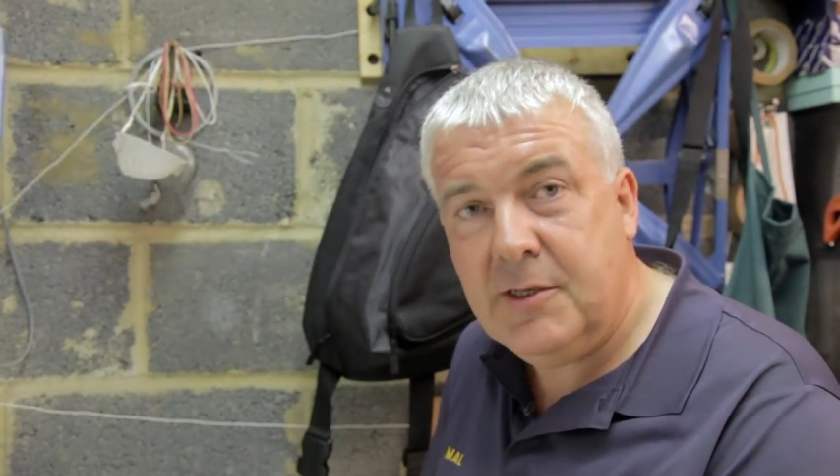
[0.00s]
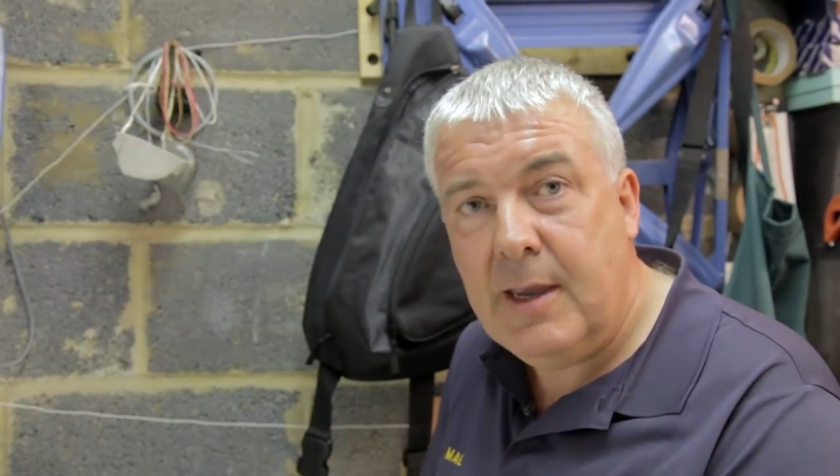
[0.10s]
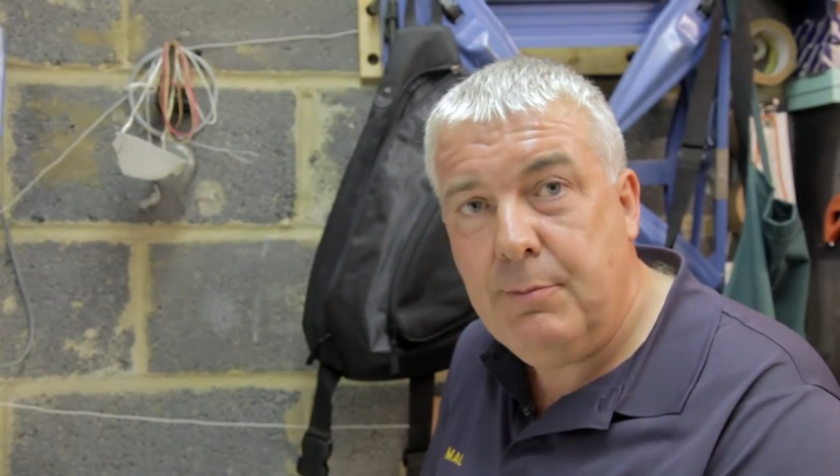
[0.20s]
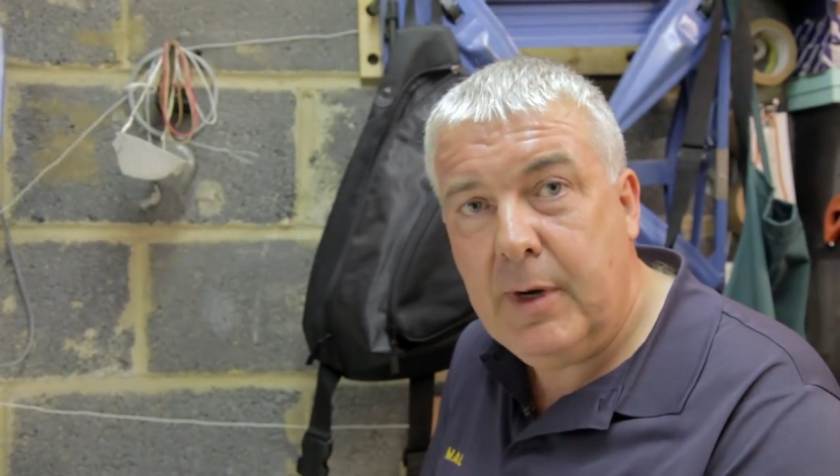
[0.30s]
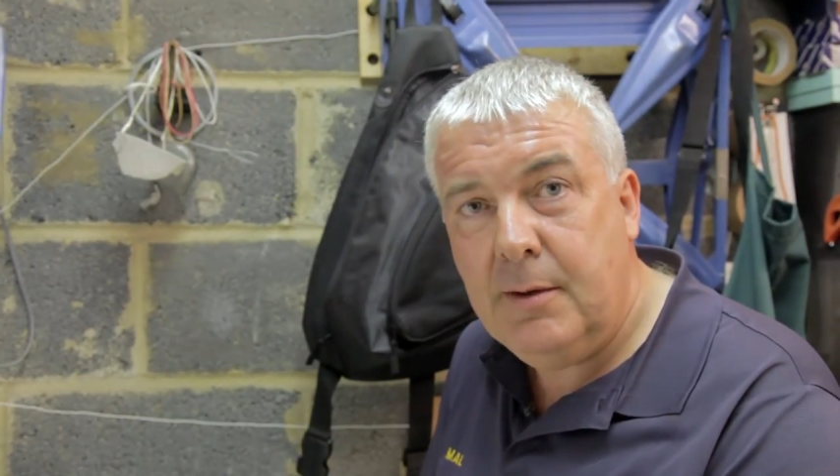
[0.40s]

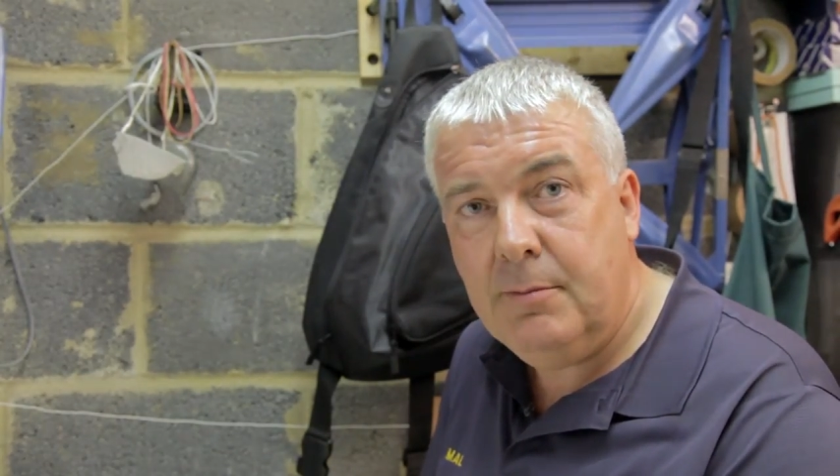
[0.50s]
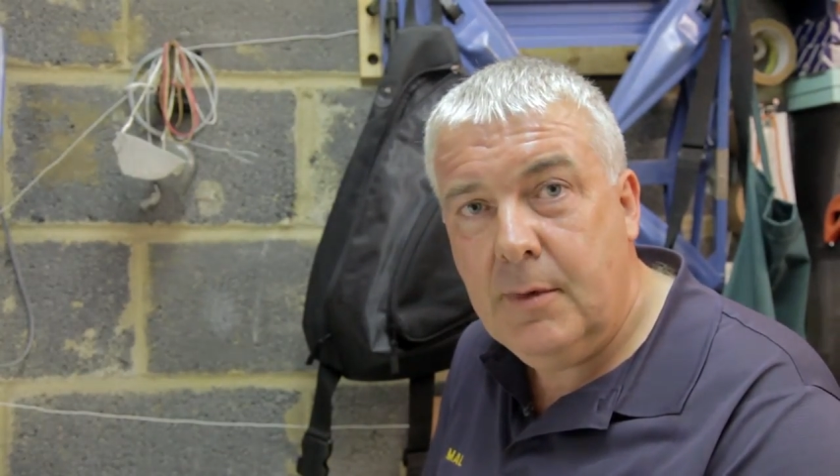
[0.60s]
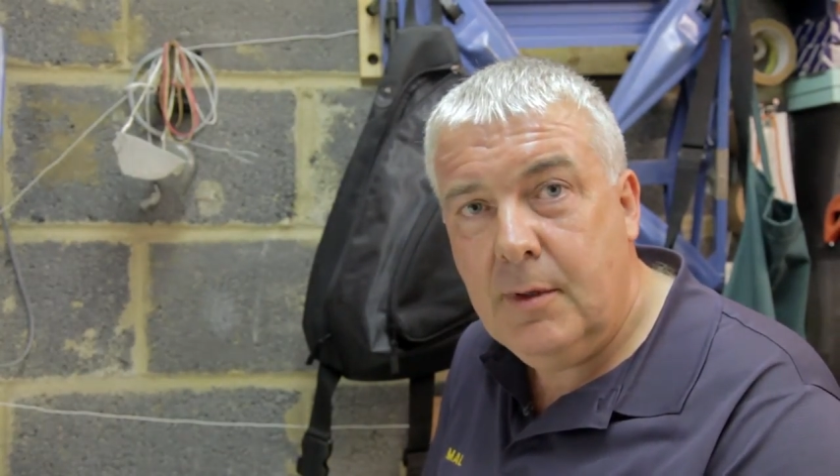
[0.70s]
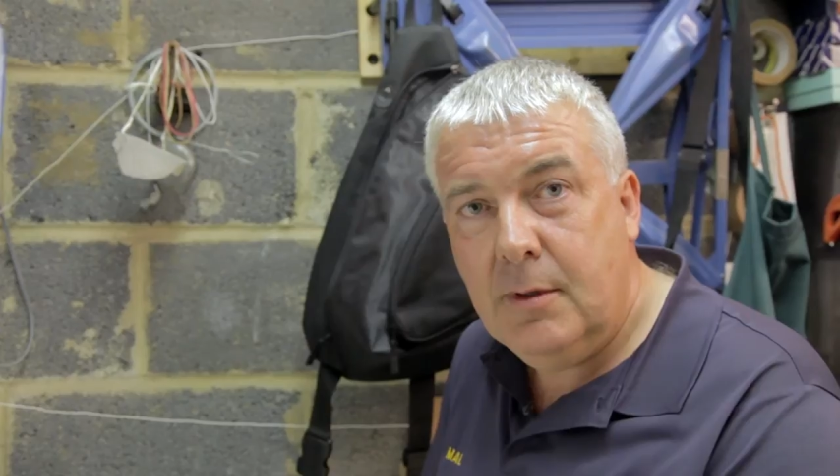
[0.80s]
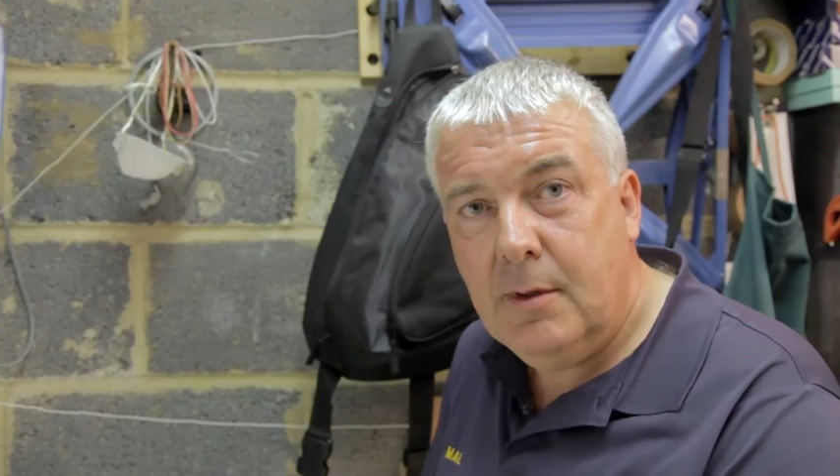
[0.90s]
assembly.
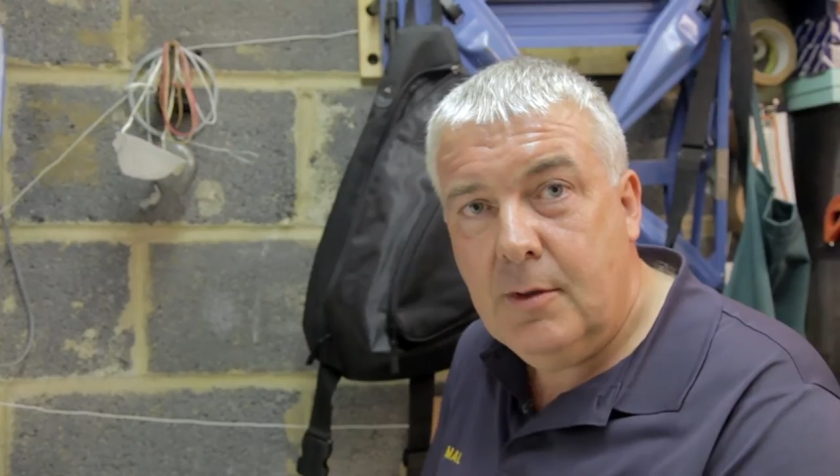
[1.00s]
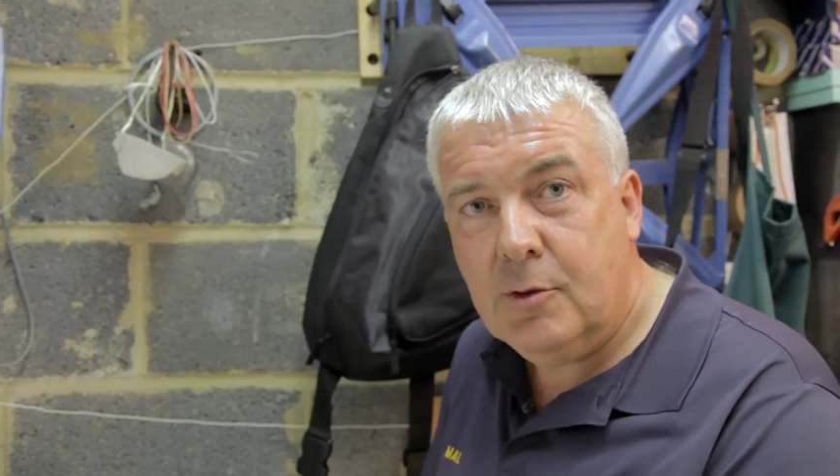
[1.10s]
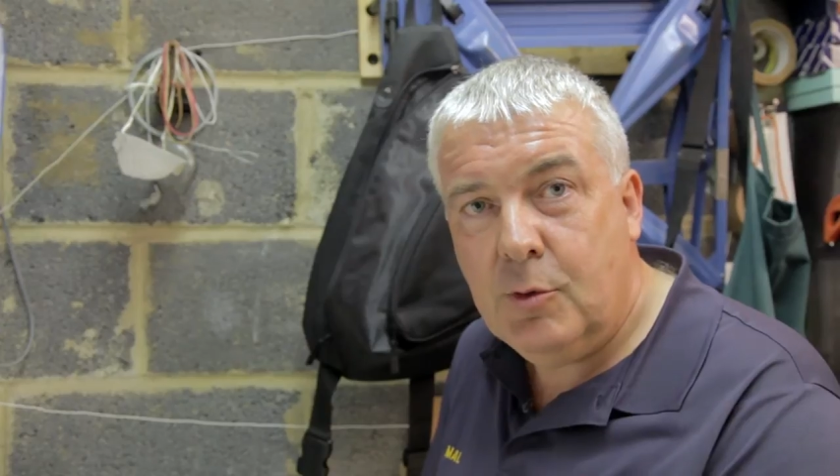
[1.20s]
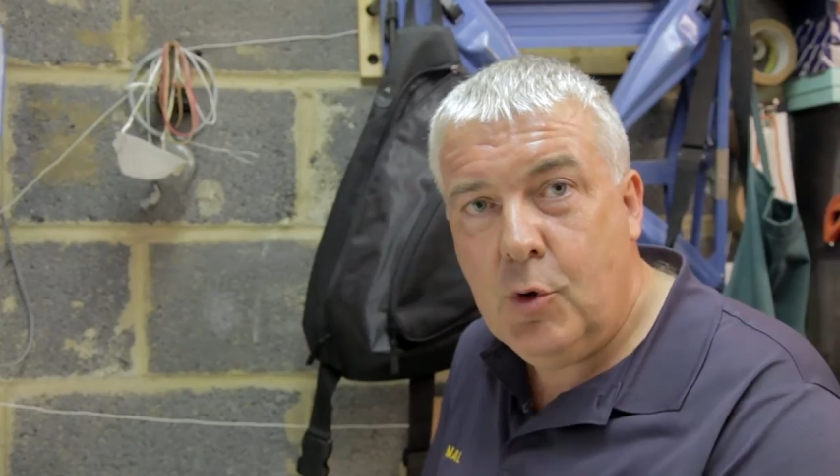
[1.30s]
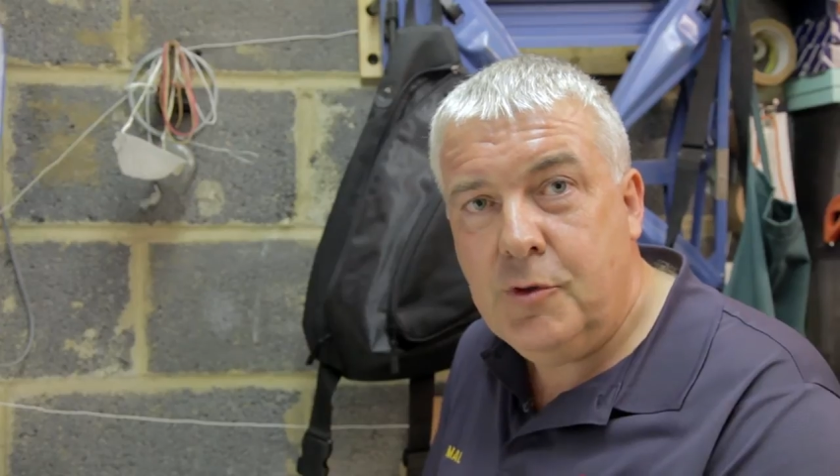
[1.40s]

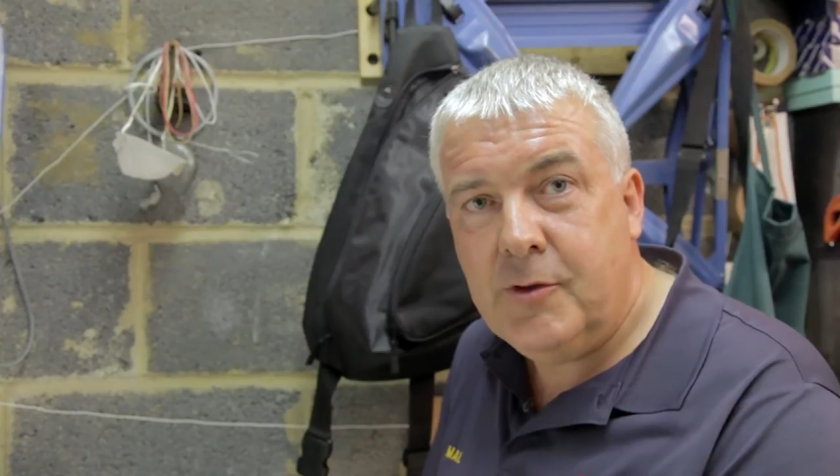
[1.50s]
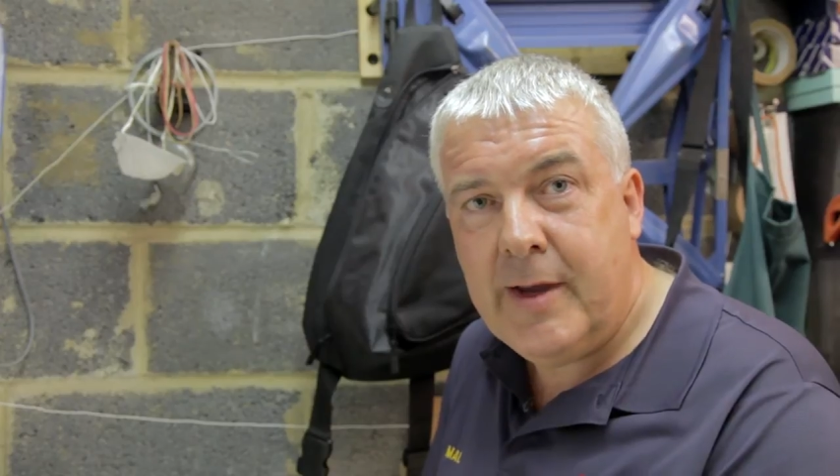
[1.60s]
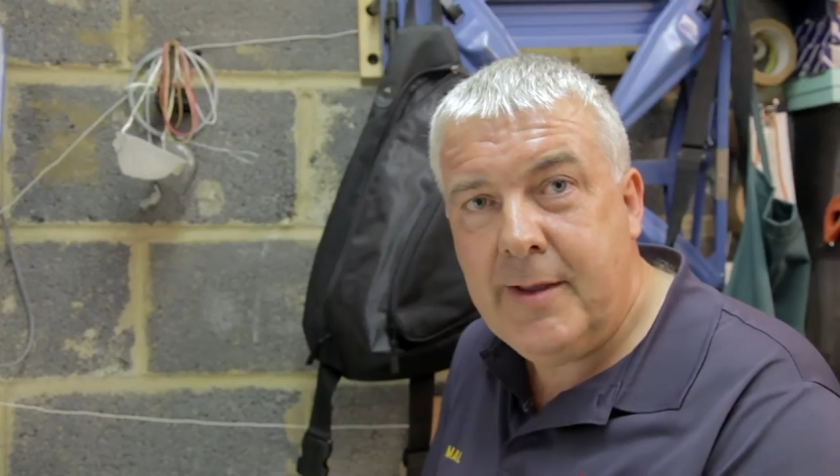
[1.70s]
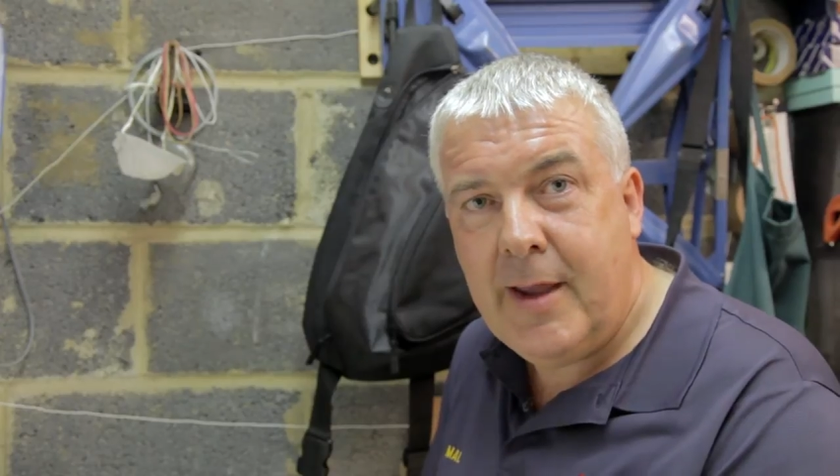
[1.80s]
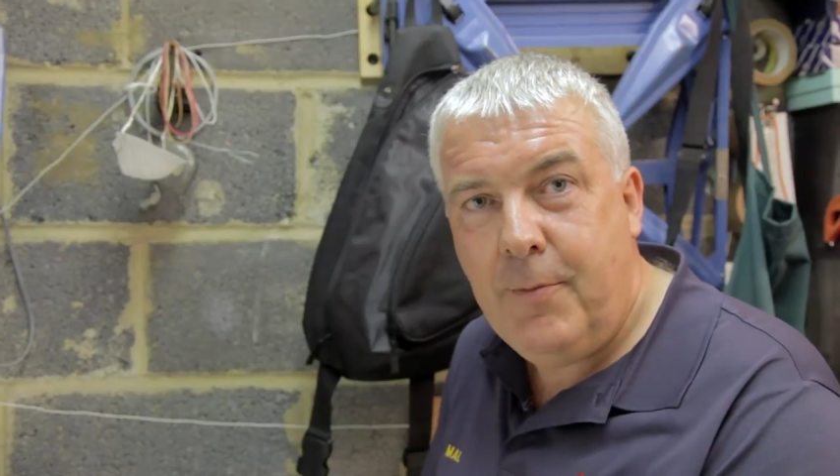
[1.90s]
So we'll go into that now.